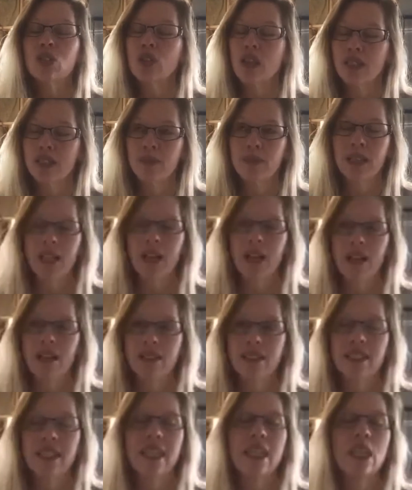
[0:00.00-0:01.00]
Trust me,
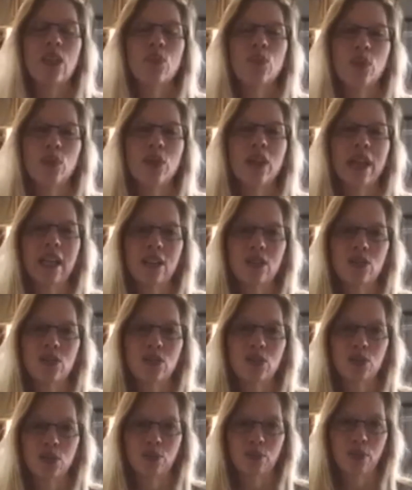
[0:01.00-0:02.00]
guys, He will
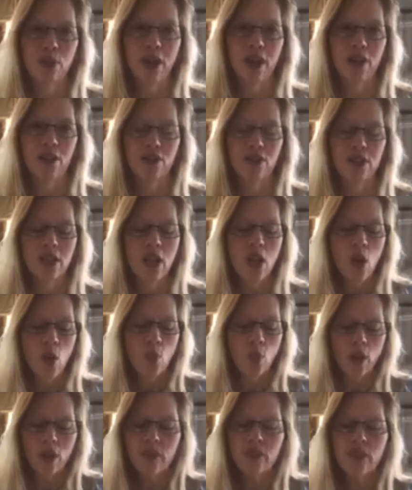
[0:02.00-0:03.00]
answer your prayers.
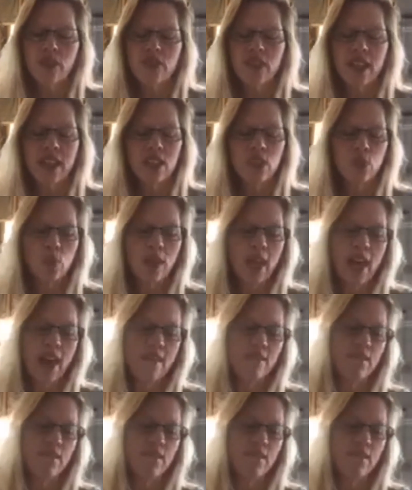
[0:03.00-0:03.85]
One of the things we